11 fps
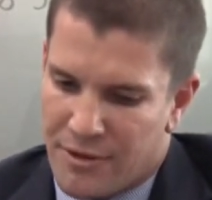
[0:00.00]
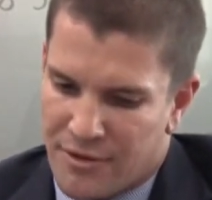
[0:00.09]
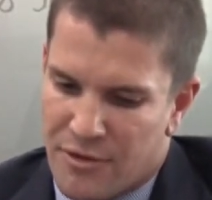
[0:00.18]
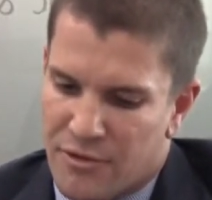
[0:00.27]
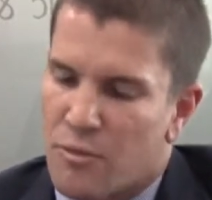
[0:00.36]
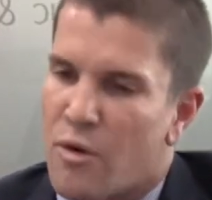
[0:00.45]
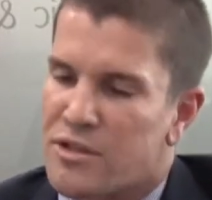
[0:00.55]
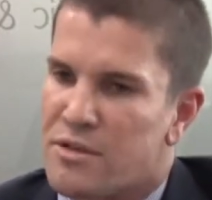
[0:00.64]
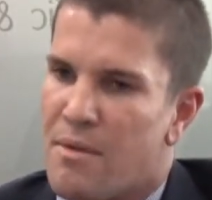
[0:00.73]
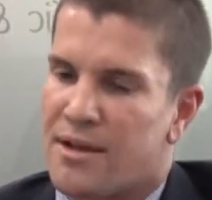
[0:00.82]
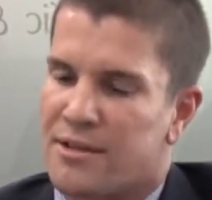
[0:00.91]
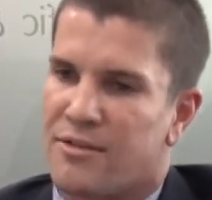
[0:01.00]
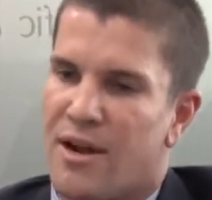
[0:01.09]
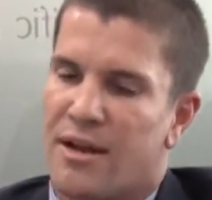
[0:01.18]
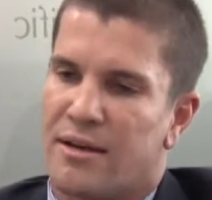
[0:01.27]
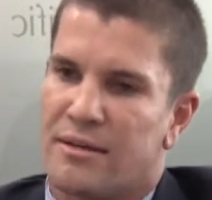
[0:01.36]
there are still some question marks
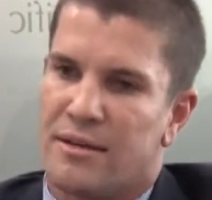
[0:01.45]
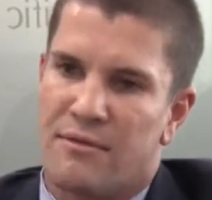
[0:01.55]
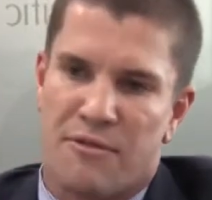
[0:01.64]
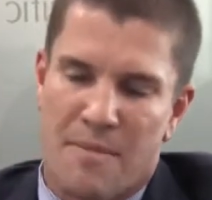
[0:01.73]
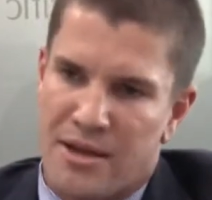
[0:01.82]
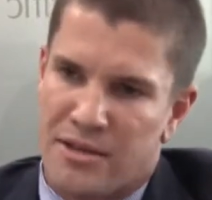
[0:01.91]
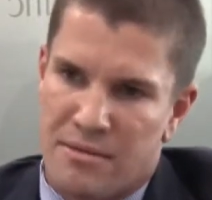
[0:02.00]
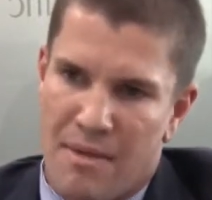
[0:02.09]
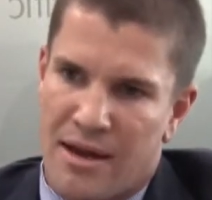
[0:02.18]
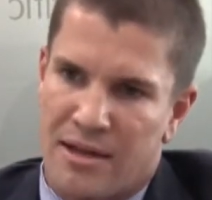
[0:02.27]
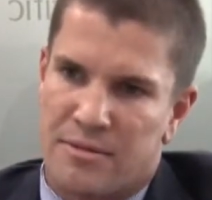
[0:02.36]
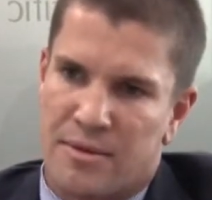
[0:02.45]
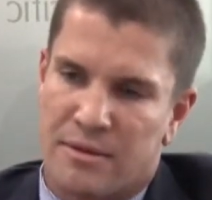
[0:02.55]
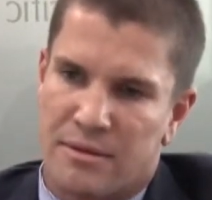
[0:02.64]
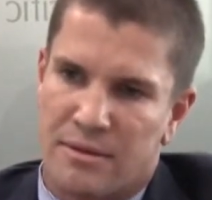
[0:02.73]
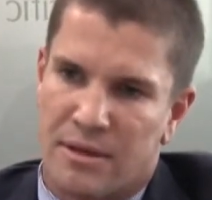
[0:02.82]
around information
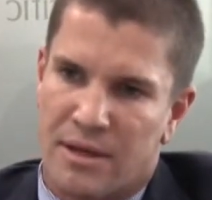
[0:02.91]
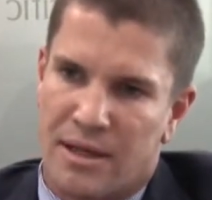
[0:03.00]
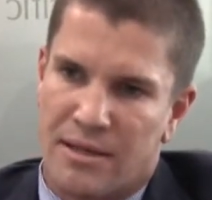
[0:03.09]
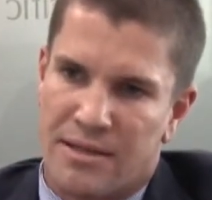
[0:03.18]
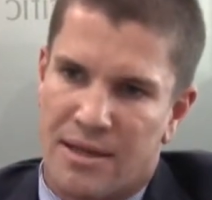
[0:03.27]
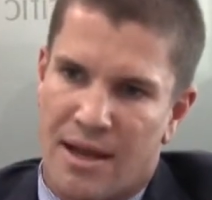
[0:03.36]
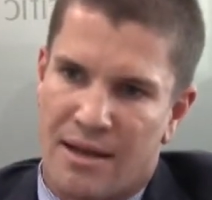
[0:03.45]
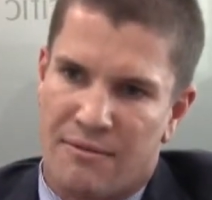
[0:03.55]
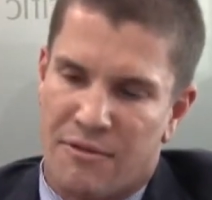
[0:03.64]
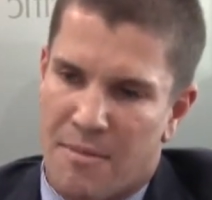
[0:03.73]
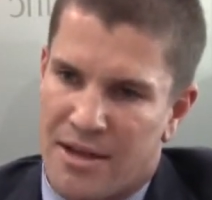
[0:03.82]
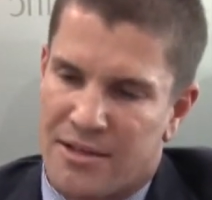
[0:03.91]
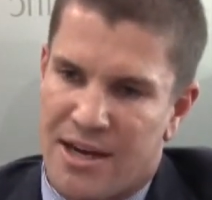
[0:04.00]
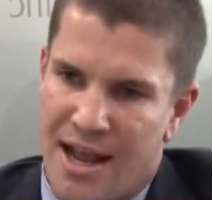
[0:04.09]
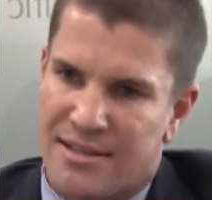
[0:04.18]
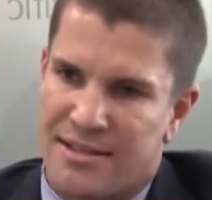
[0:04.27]
management and uh,
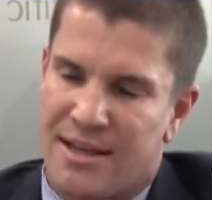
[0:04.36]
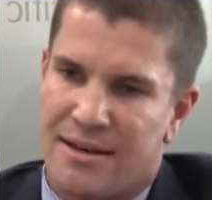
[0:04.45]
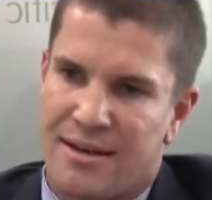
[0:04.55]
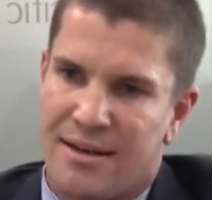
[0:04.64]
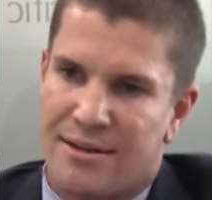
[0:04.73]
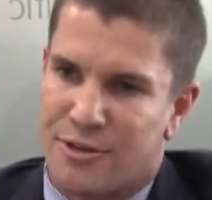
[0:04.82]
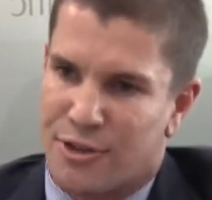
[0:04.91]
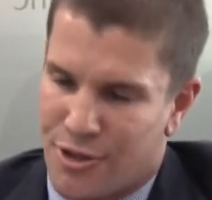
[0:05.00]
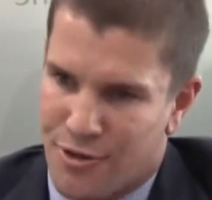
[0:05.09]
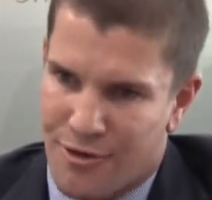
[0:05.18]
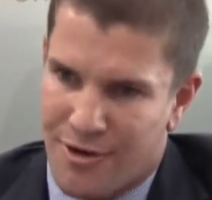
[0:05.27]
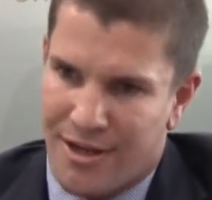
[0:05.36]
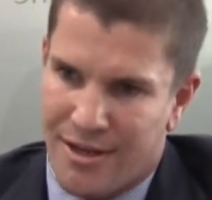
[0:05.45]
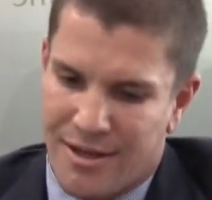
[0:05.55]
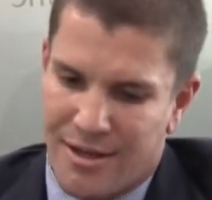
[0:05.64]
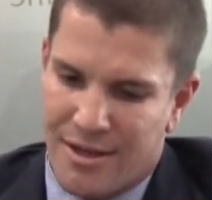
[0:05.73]
information asset
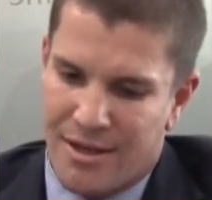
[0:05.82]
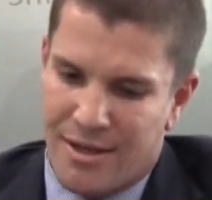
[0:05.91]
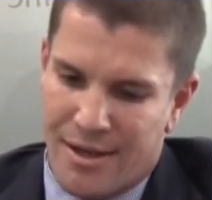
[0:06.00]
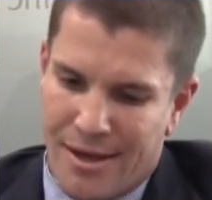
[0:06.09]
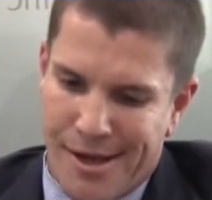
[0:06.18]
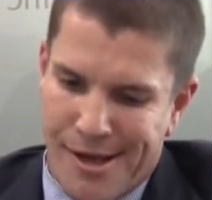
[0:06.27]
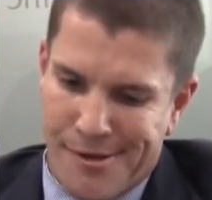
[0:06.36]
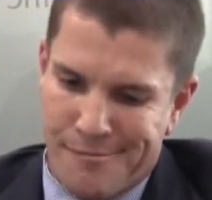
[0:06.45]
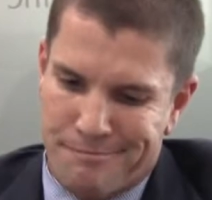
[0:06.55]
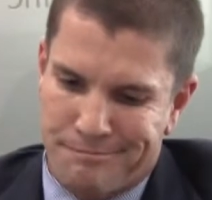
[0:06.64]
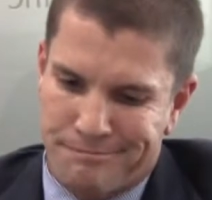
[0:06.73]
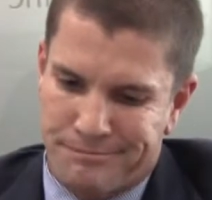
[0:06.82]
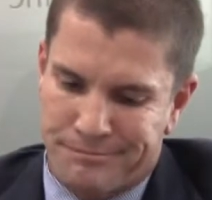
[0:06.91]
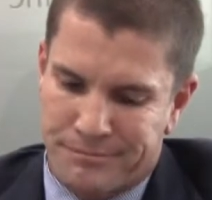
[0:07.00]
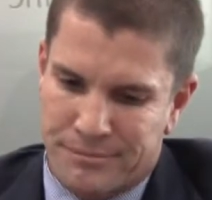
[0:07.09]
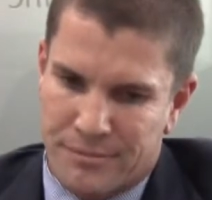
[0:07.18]
security, um,
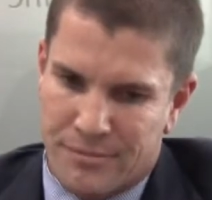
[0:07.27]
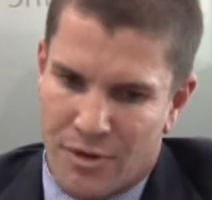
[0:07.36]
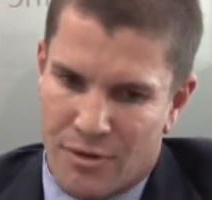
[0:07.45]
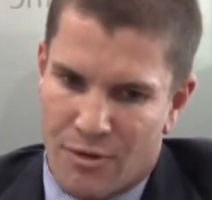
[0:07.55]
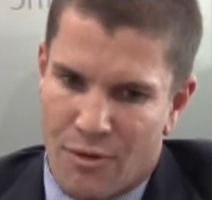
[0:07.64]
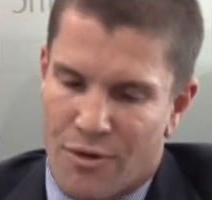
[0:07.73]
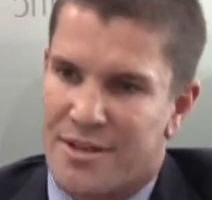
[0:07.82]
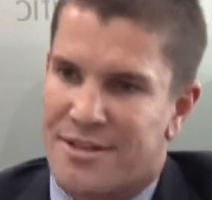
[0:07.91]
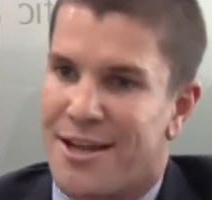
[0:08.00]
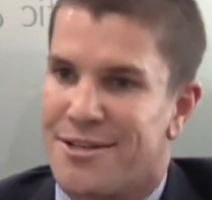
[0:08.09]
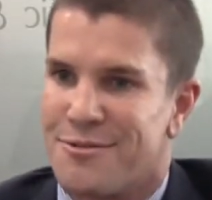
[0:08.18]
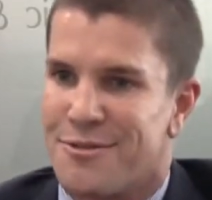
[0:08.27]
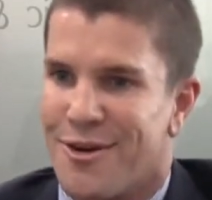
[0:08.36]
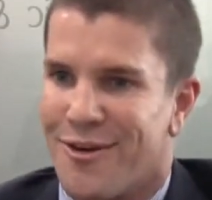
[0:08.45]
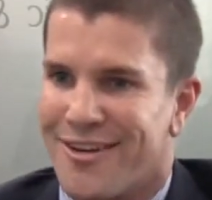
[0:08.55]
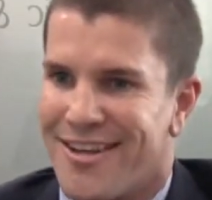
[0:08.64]
organisation
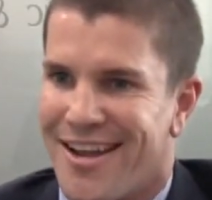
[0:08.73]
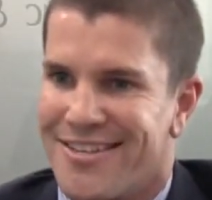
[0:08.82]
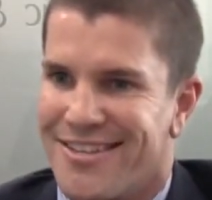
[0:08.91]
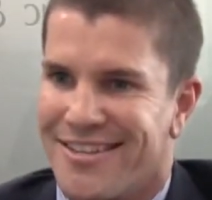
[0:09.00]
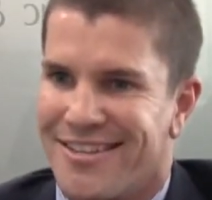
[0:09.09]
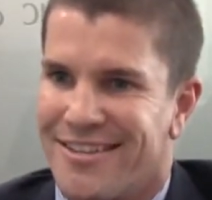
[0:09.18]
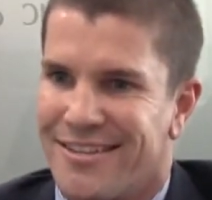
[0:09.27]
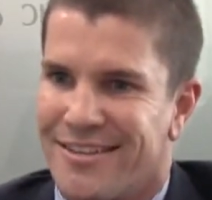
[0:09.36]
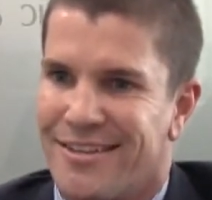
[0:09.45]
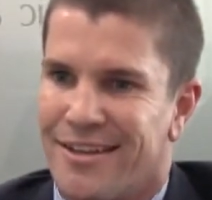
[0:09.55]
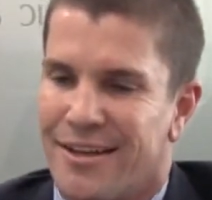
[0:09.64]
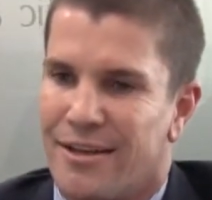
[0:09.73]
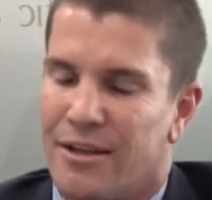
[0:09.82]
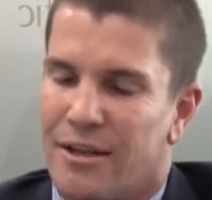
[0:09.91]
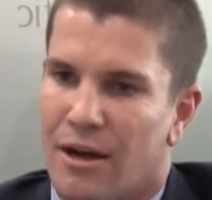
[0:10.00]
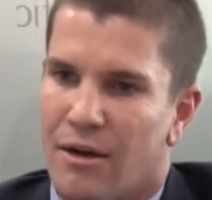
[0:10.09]
reorientation.
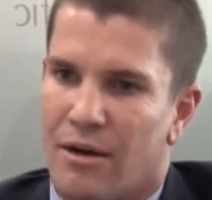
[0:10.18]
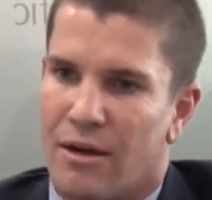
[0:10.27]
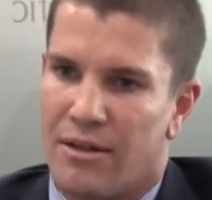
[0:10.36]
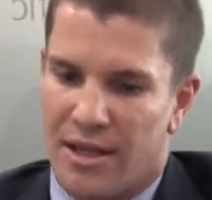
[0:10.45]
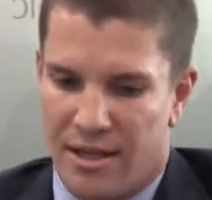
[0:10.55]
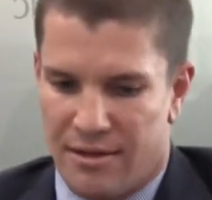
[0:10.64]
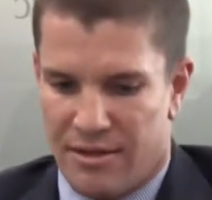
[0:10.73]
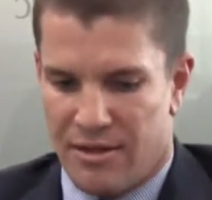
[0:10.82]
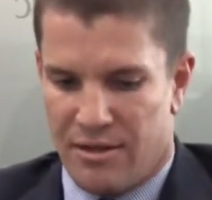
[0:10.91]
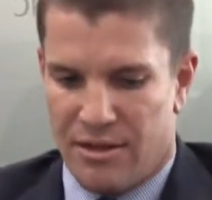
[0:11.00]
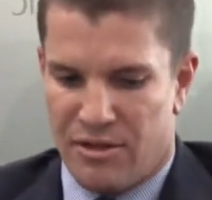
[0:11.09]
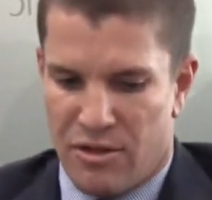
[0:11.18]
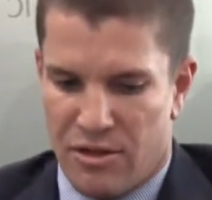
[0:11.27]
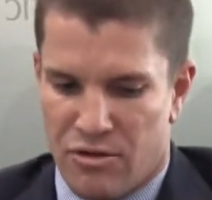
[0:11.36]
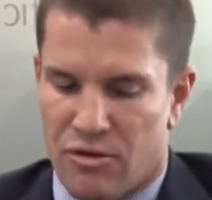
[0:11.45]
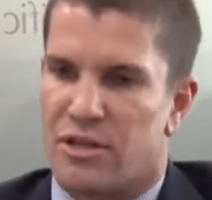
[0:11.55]
You know, uh, the, the, the,
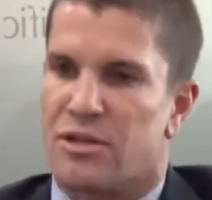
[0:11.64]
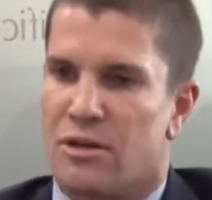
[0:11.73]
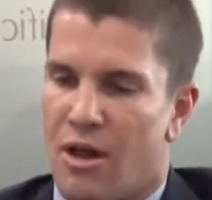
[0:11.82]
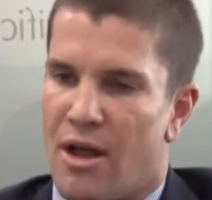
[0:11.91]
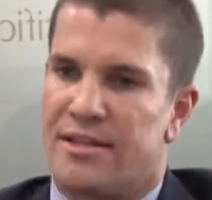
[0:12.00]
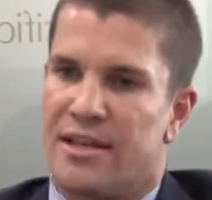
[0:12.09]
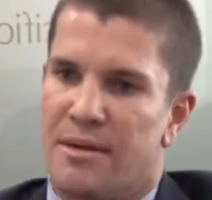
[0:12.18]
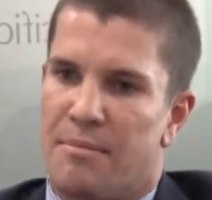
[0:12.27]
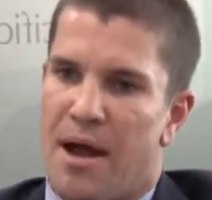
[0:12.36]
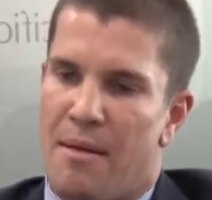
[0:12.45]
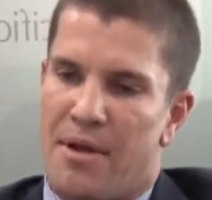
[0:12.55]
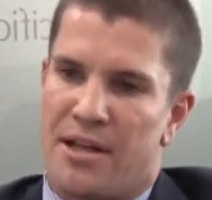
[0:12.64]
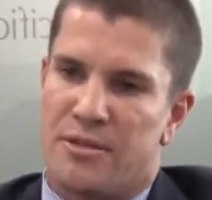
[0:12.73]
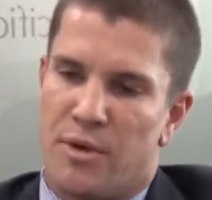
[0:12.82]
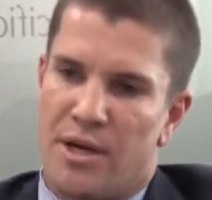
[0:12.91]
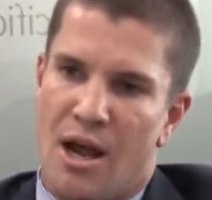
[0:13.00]
the traditional IT department
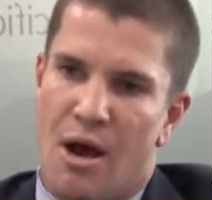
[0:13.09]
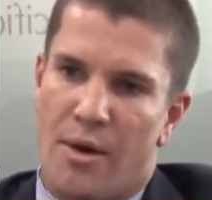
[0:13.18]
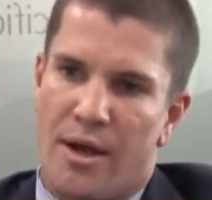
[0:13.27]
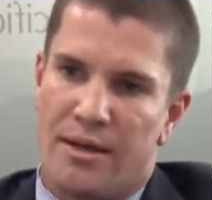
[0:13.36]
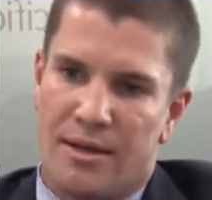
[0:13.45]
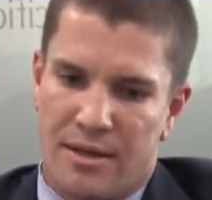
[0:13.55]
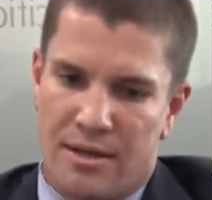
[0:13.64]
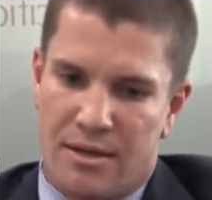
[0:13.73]
as we know it